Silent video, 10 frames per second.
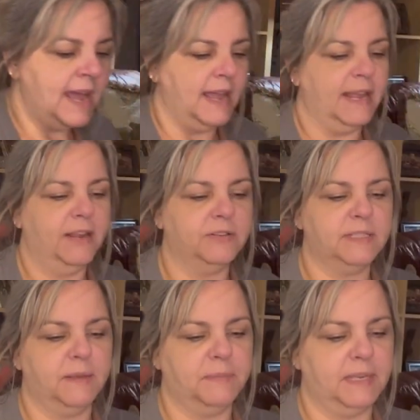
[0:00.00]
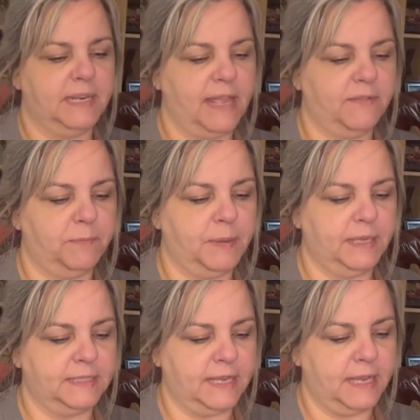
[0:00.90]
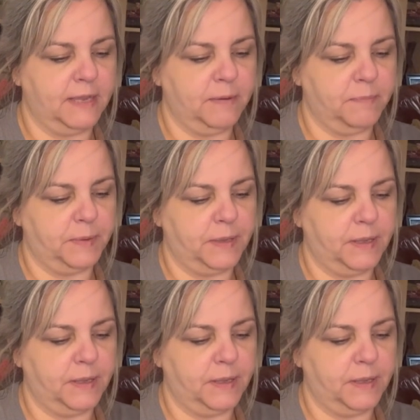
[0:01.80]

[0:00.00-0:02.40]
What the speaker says: Here's something David picked up.